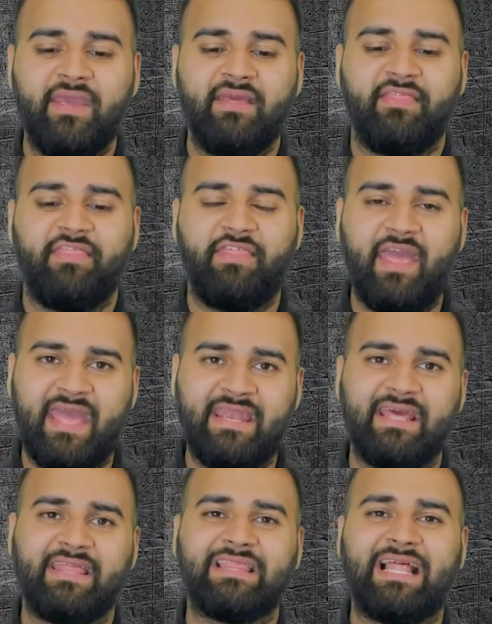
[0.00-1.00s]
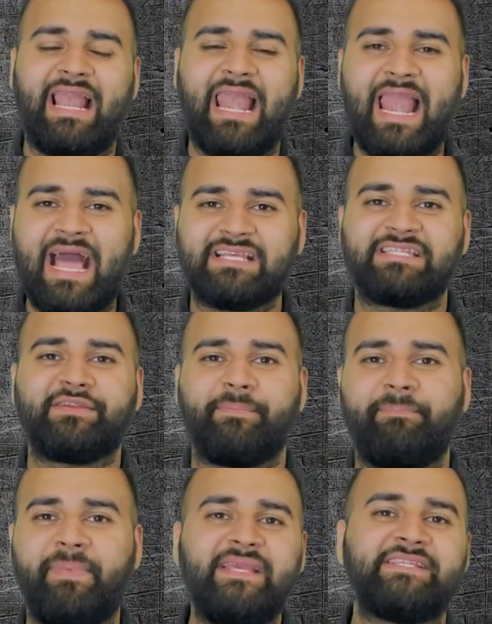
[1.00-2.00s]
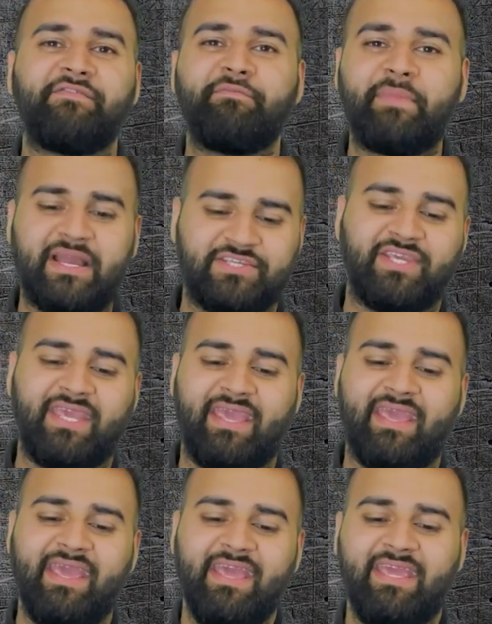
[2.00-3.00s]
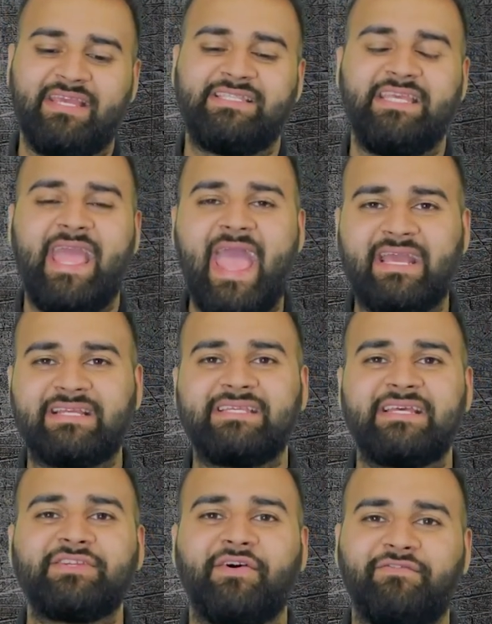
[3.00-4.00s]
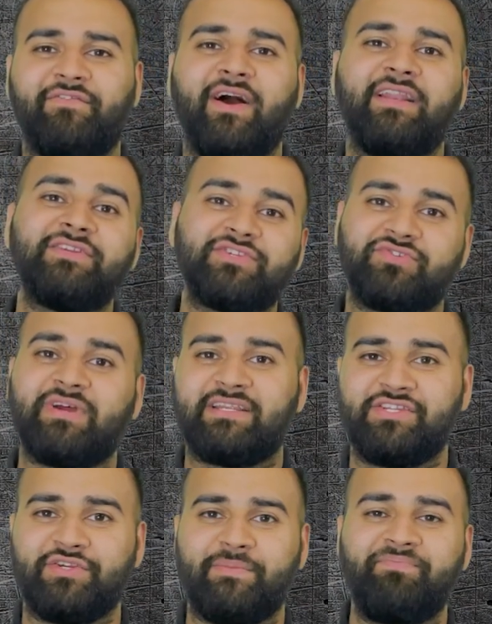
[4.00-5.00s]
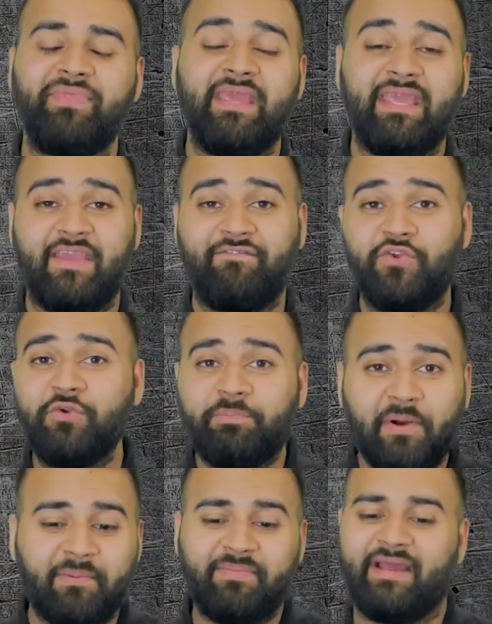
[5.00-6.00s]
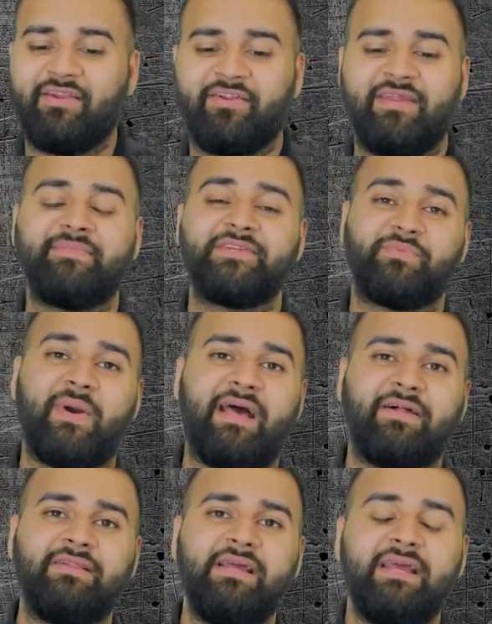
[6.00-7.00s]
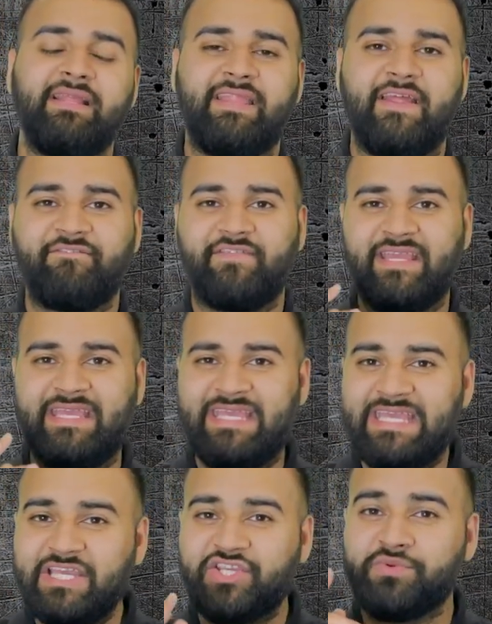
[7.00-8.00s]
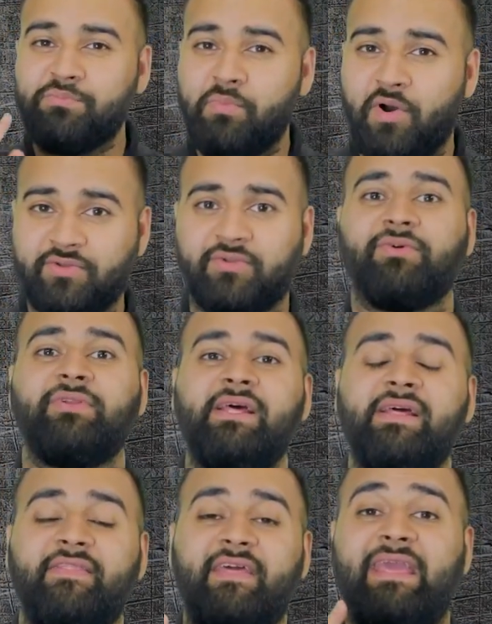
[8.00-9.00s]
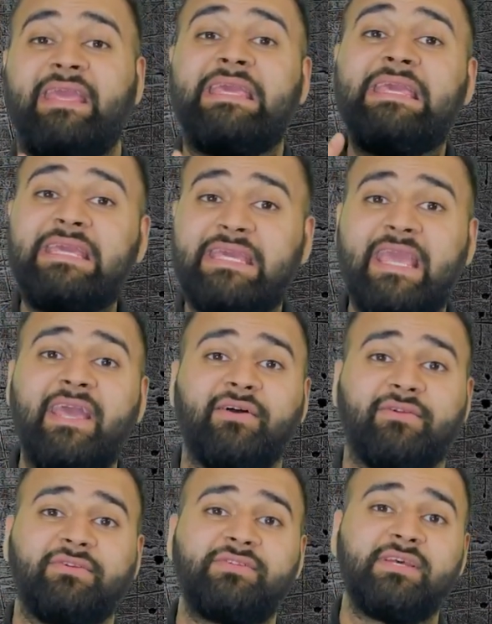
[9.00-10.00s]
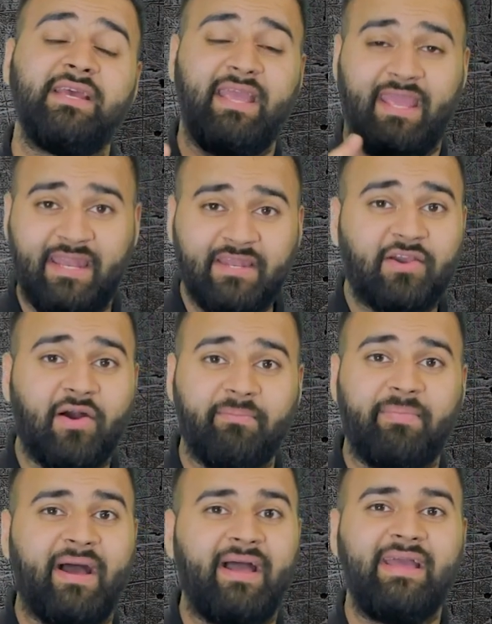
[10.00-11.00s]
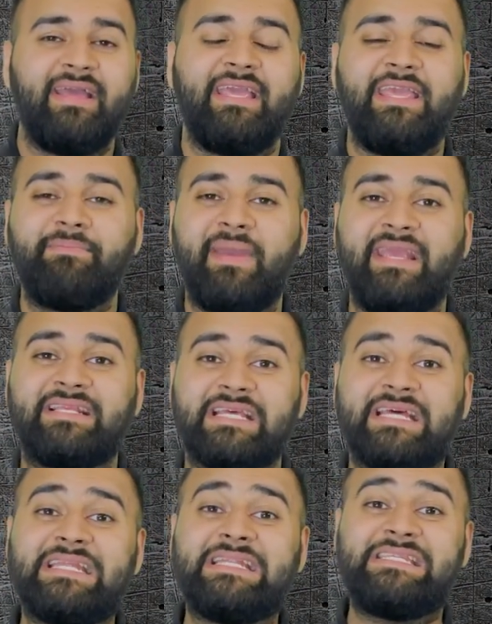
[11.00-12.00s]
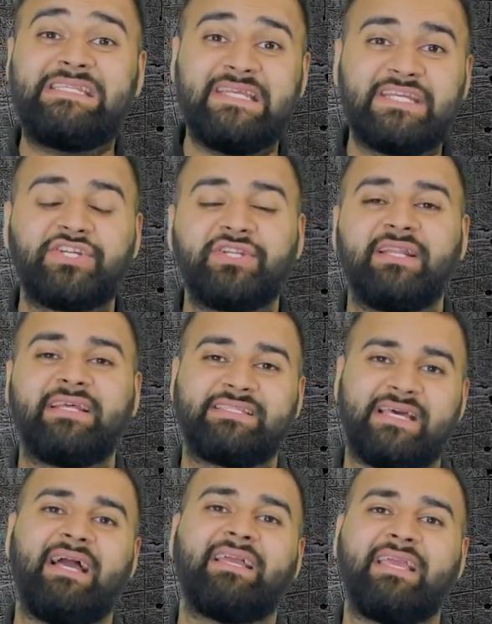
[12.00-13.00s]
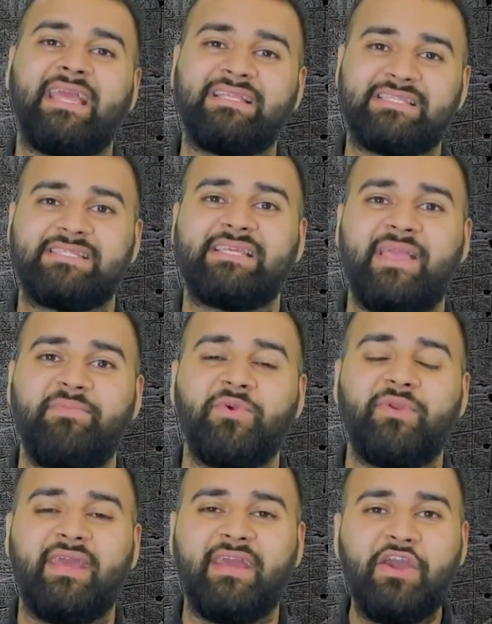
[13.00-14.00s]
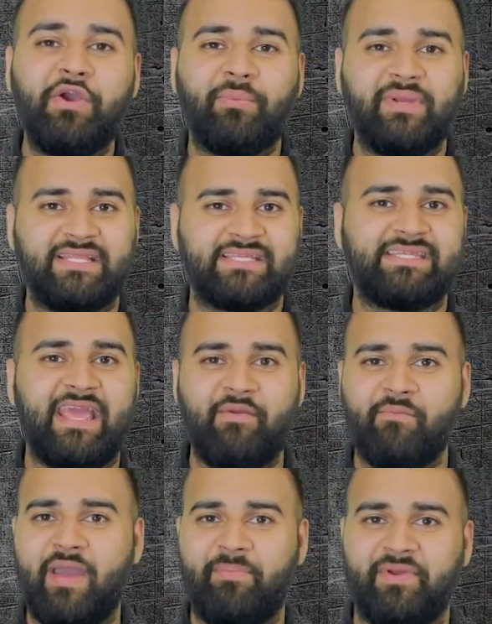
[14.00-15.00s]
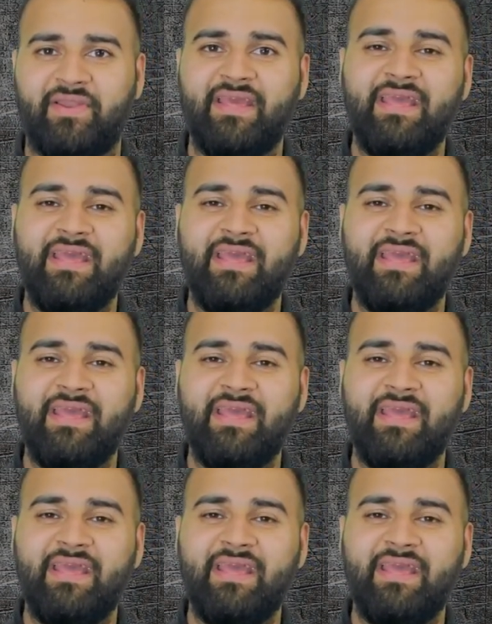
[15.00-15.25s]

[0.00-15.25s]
Then the last piece of magic here is the Excess of Violence stratagem. If you pop that on him as well, then for each model that he kills in combat, he makes an additional attack against the same unit with the same weapon.